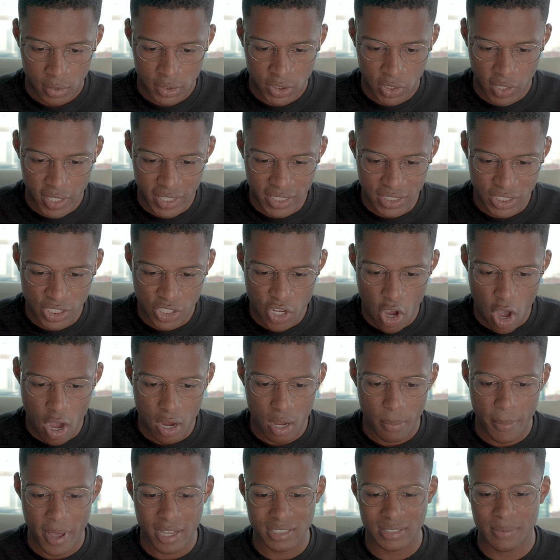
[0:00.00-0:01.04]
So let's
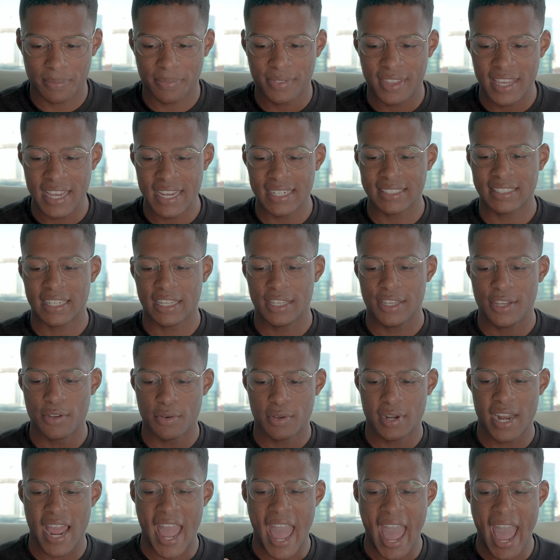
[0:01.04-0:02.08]
talk about some things that you
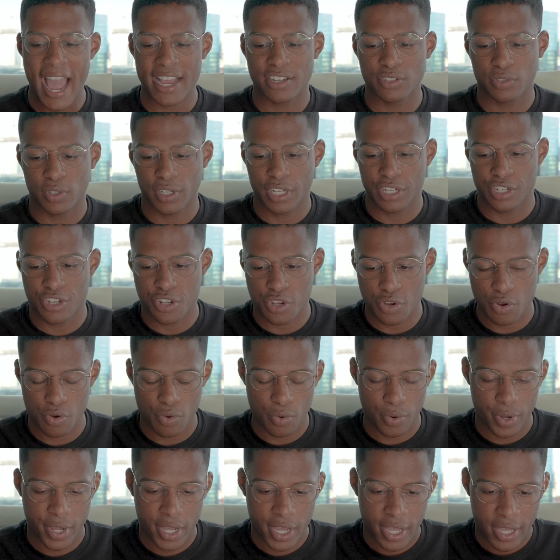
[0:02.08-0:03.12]
can actually
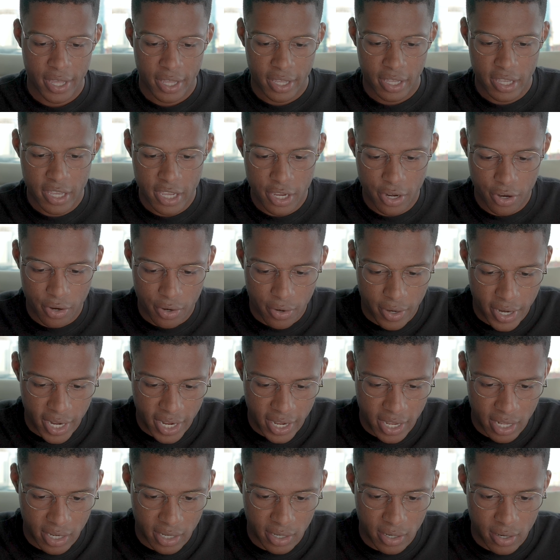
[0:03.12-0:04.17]
do here
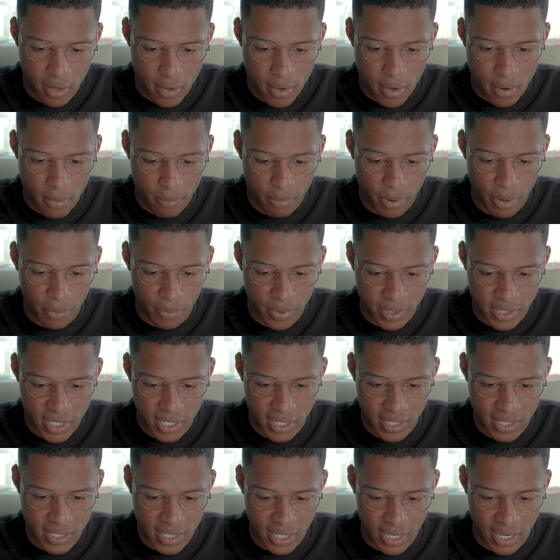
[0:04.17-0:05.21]
in Brentwood,
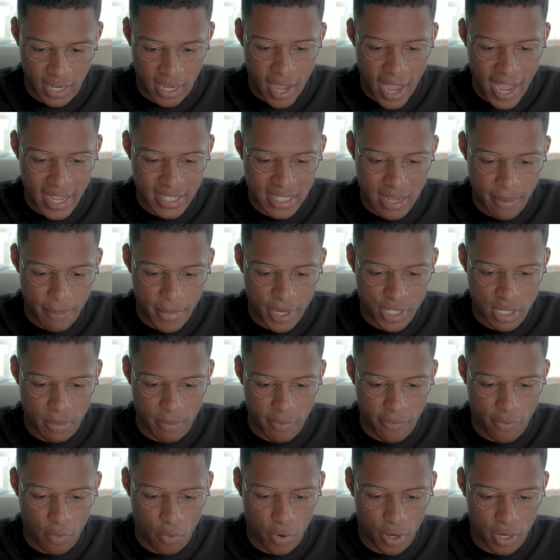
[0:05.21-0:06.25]
Tennessee. As I mentioned
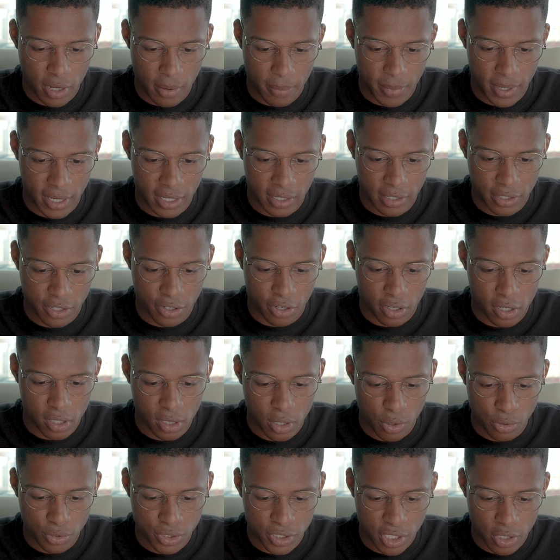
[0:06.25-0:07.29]
before, I mean, you're
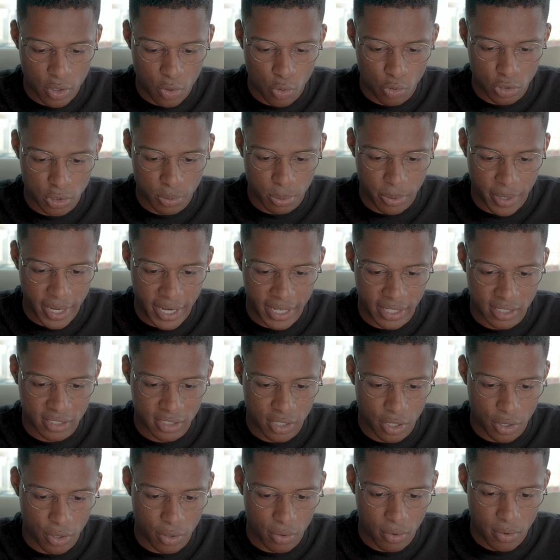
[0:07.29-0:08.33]
close to Cool Springs,
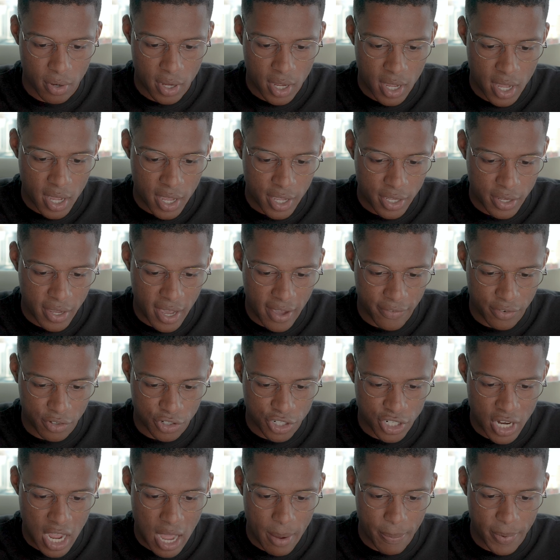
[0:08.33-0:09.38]
so you have
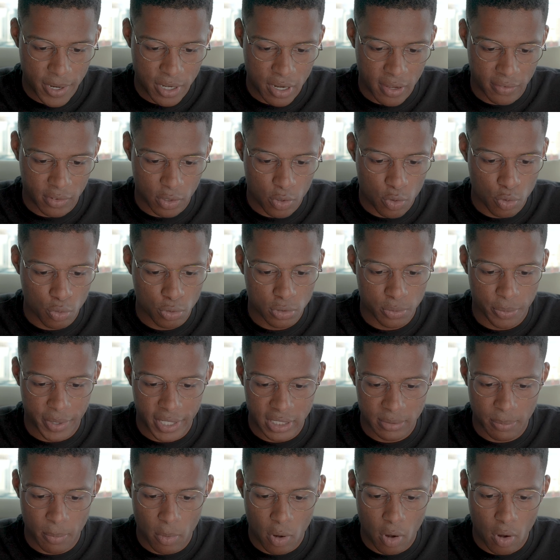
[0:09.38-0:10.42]
your shopping, you have the Cool
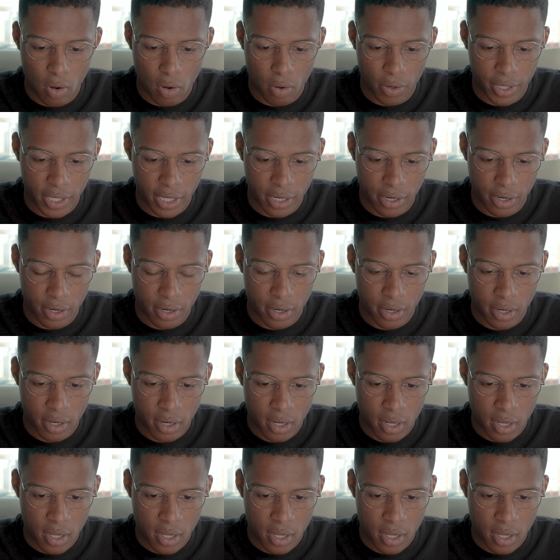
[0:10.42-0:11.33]
Springs Mall here,